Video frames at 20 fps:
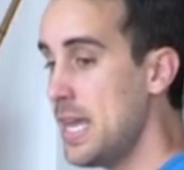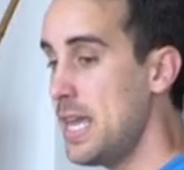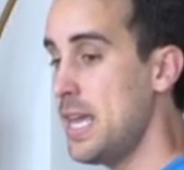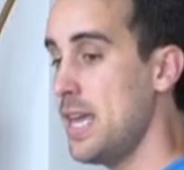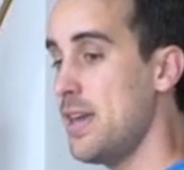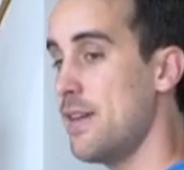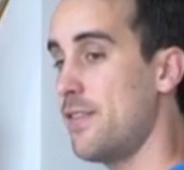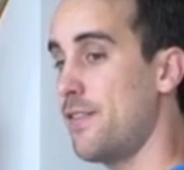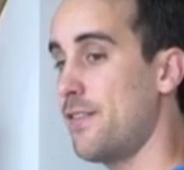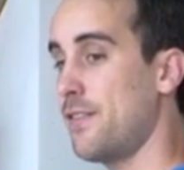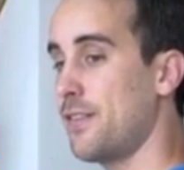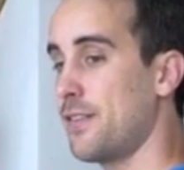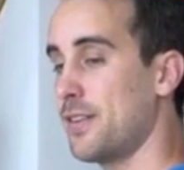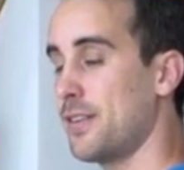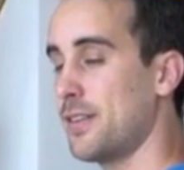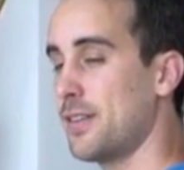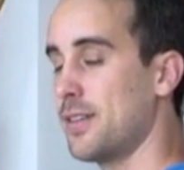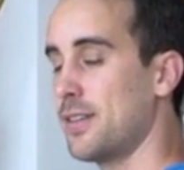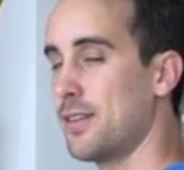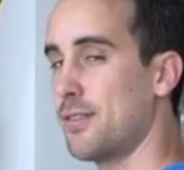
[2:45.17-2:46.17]
If
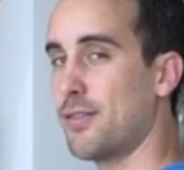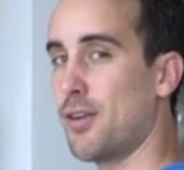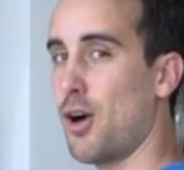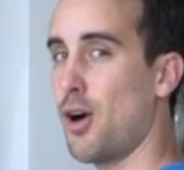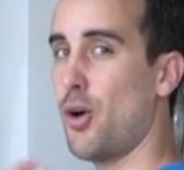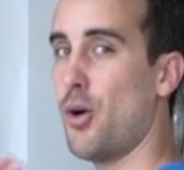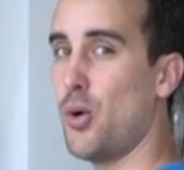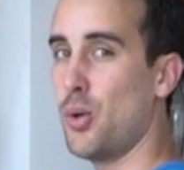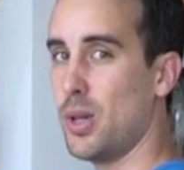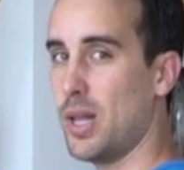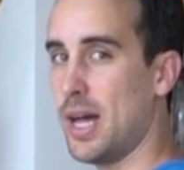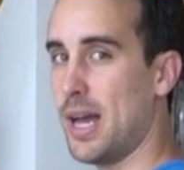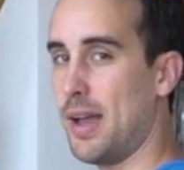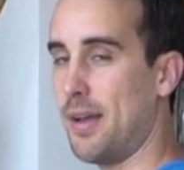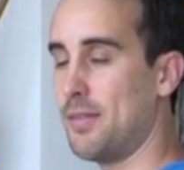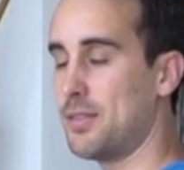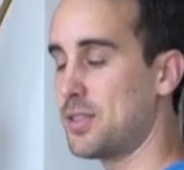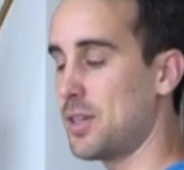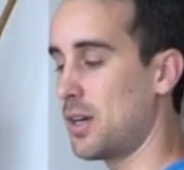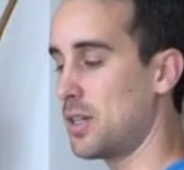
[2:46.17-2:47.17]
for our whole
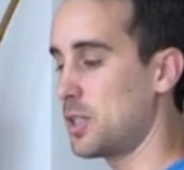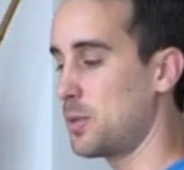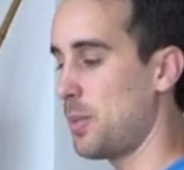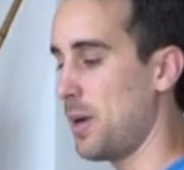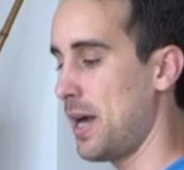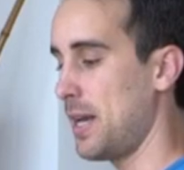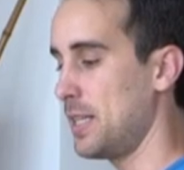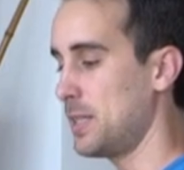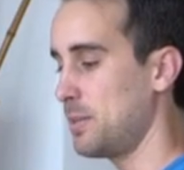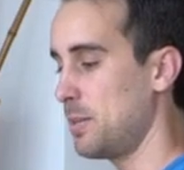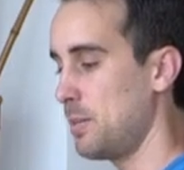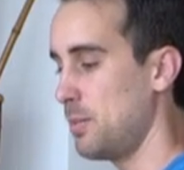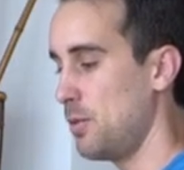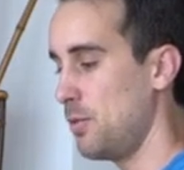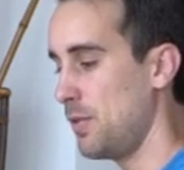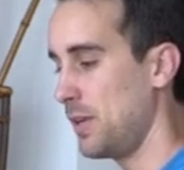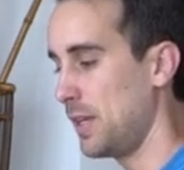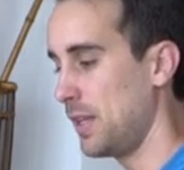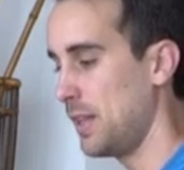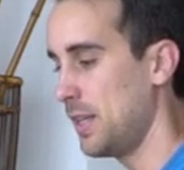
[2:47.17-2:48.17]
lives our spine has been
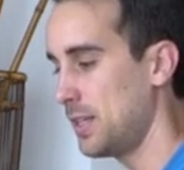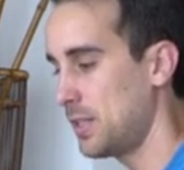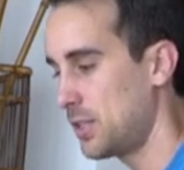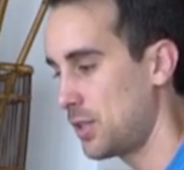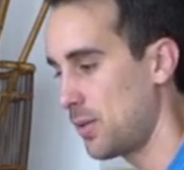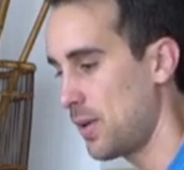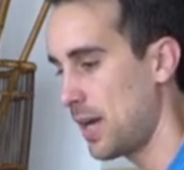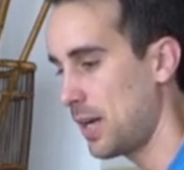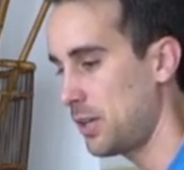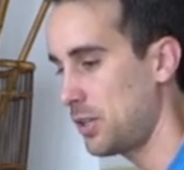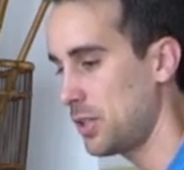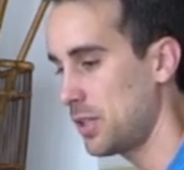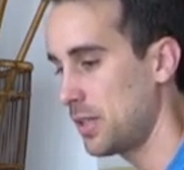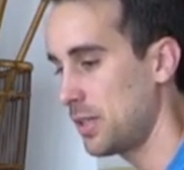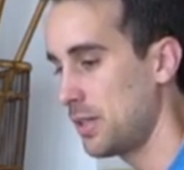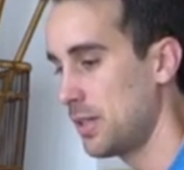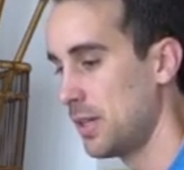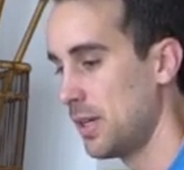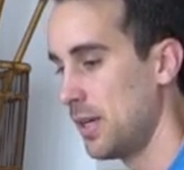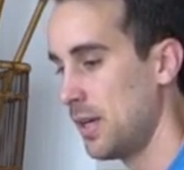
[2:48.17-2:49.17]
moving in this
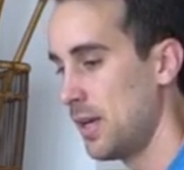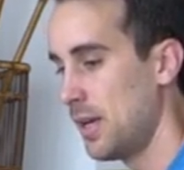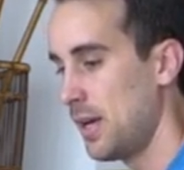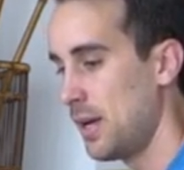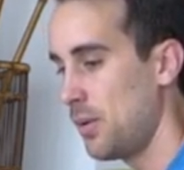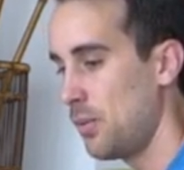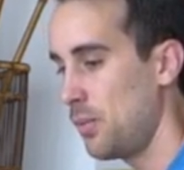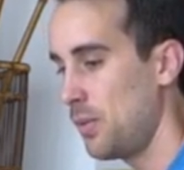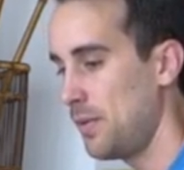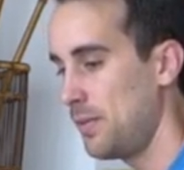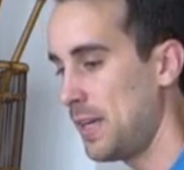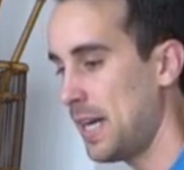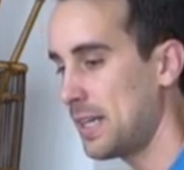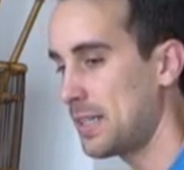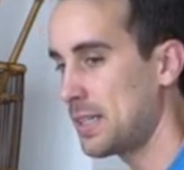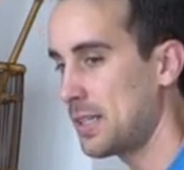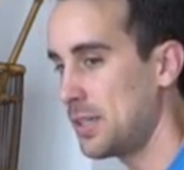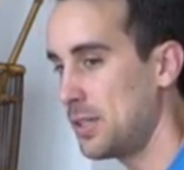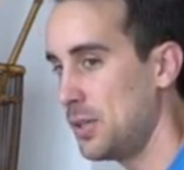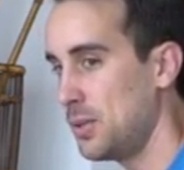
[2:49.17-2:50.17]
direction, we've got
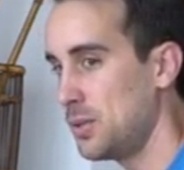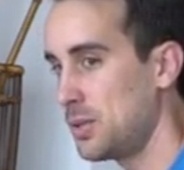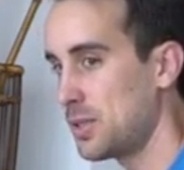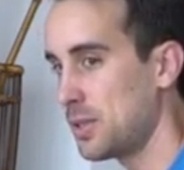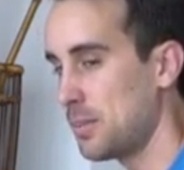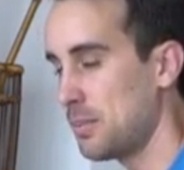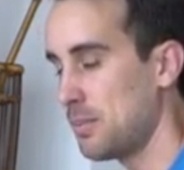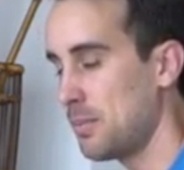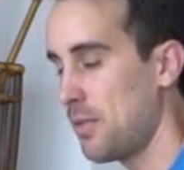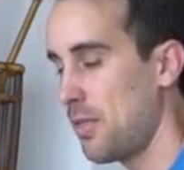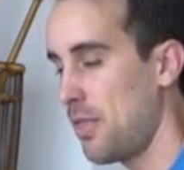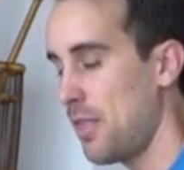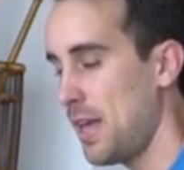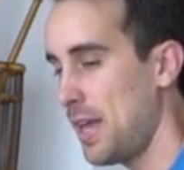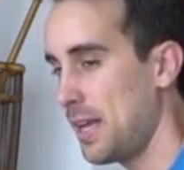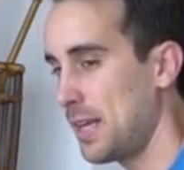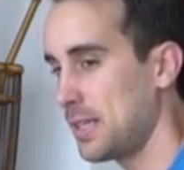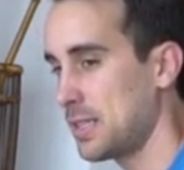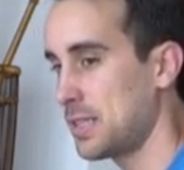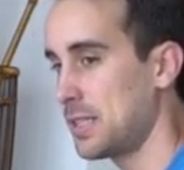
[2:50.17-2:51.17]
to do some
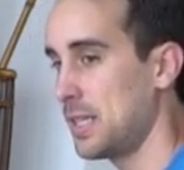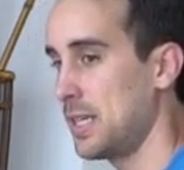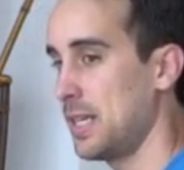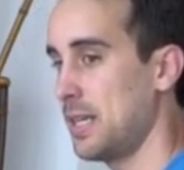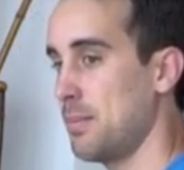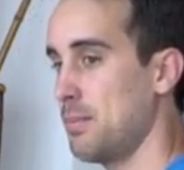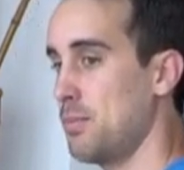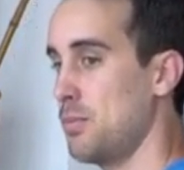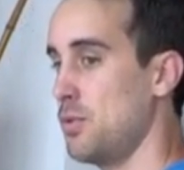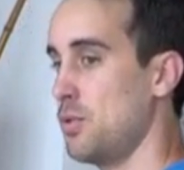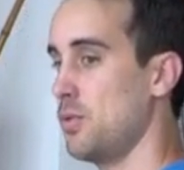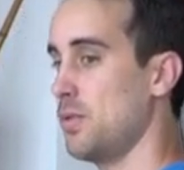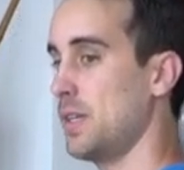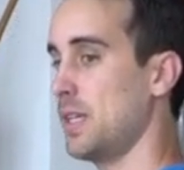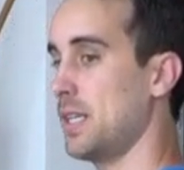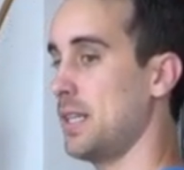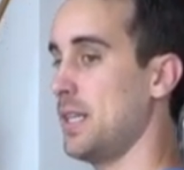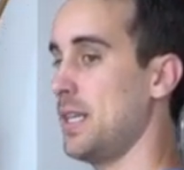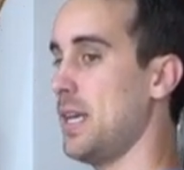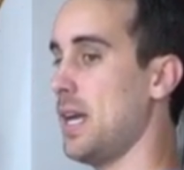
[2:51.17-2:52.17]
things to get it
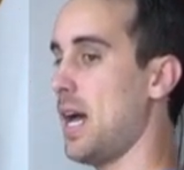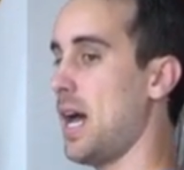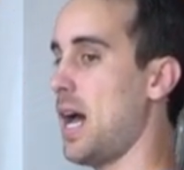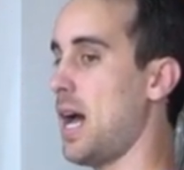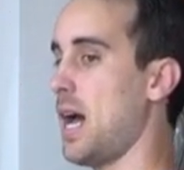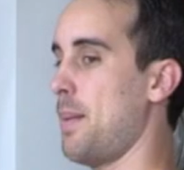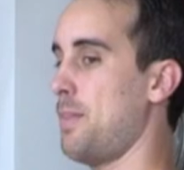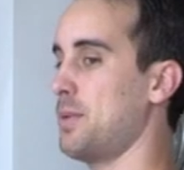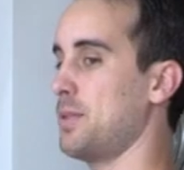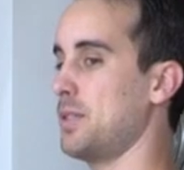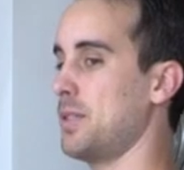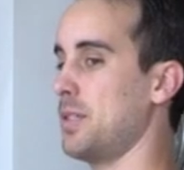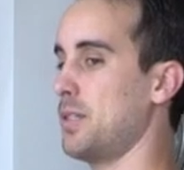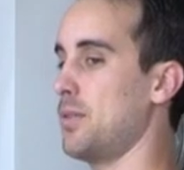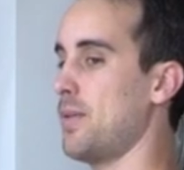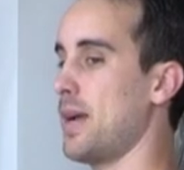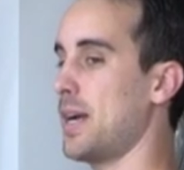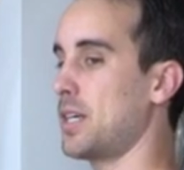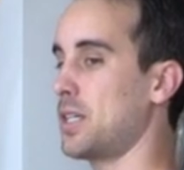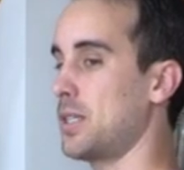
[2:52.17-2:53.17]
moving in the opposite
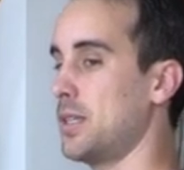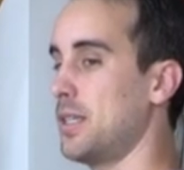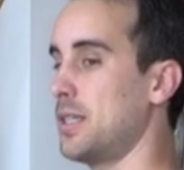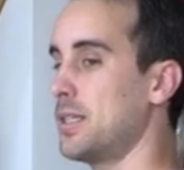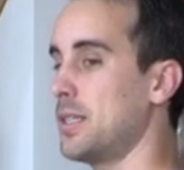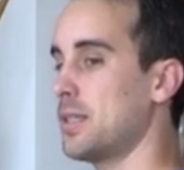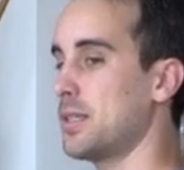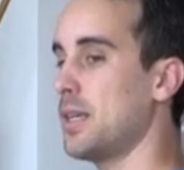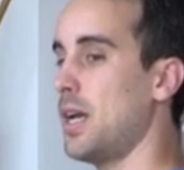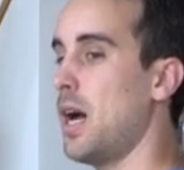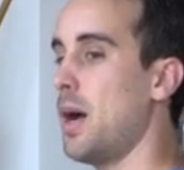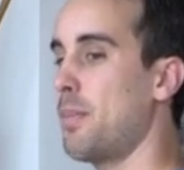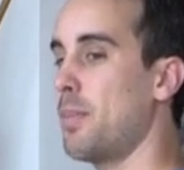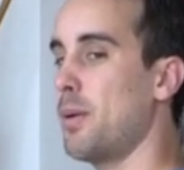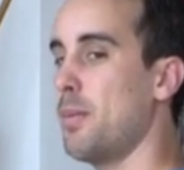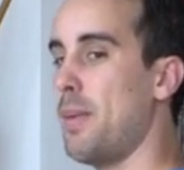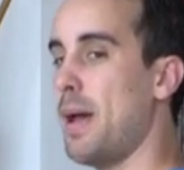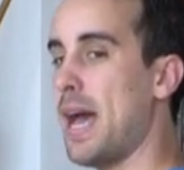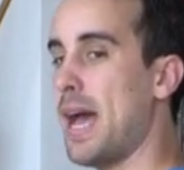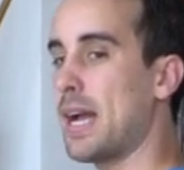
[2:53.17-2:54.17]
direction. This is
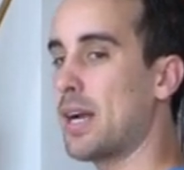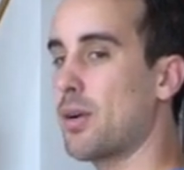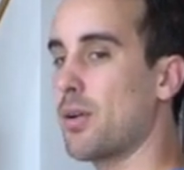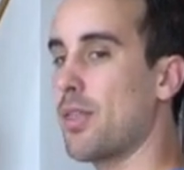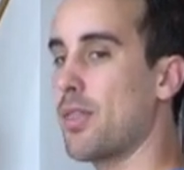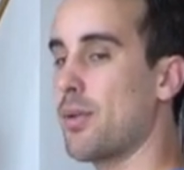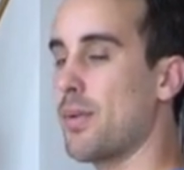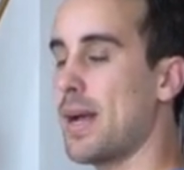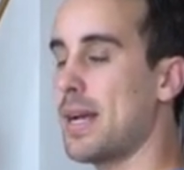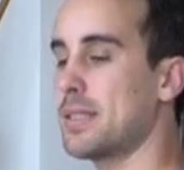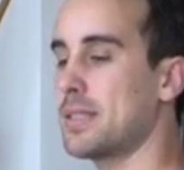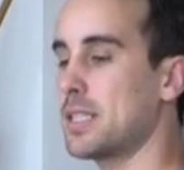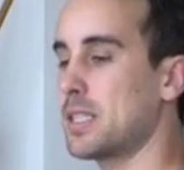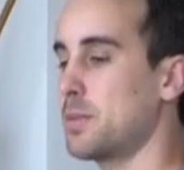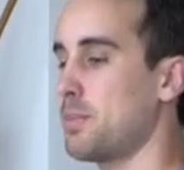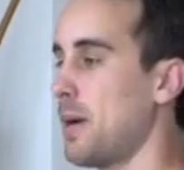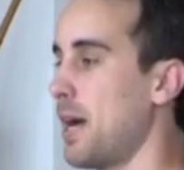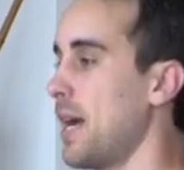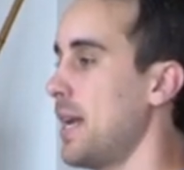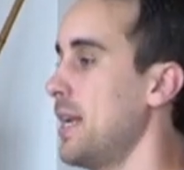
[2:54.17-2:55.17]
upper back or thoracic
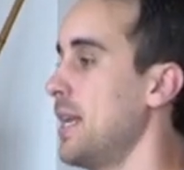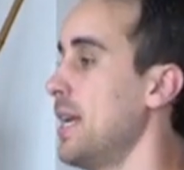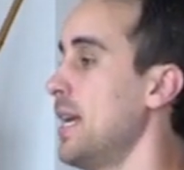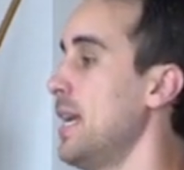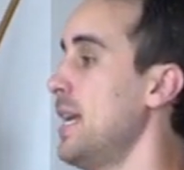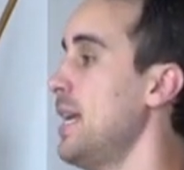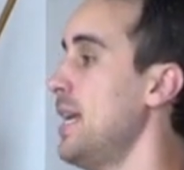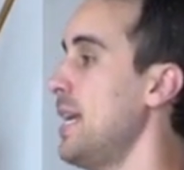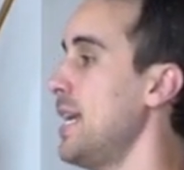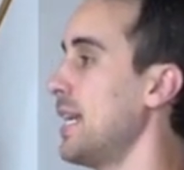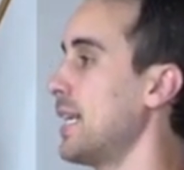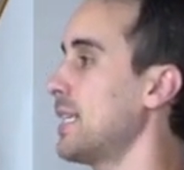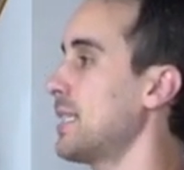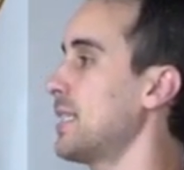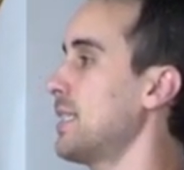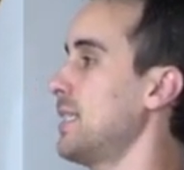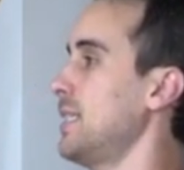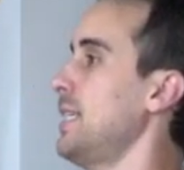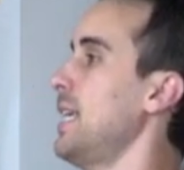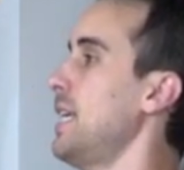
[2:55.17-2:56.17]
spine
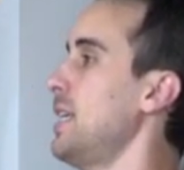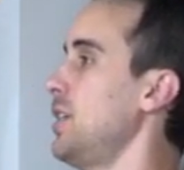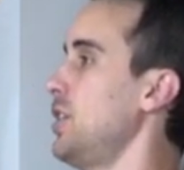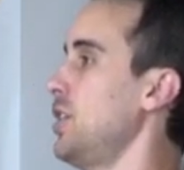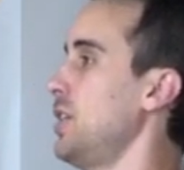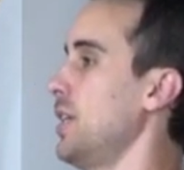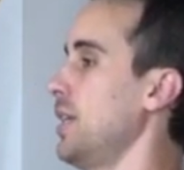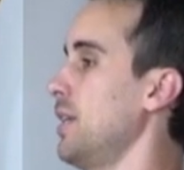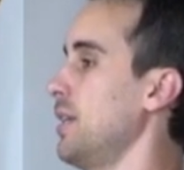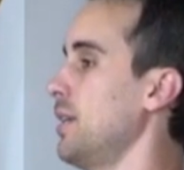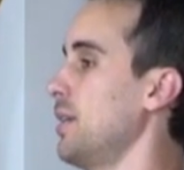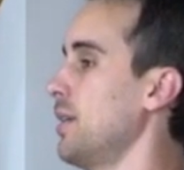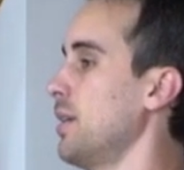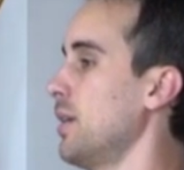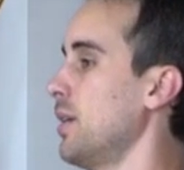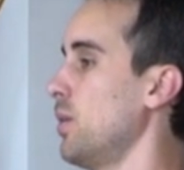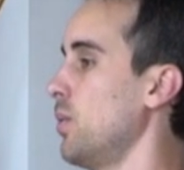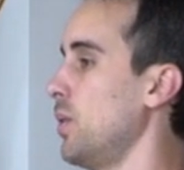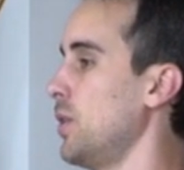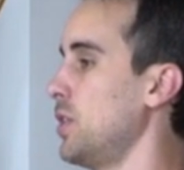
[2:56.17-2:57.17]
extension,
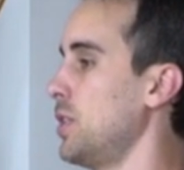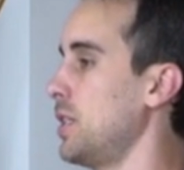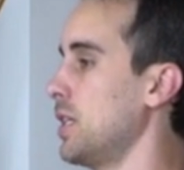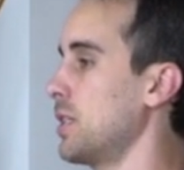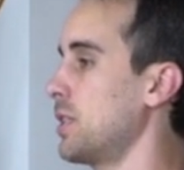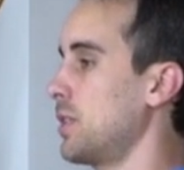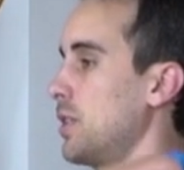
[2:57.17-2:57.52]
which does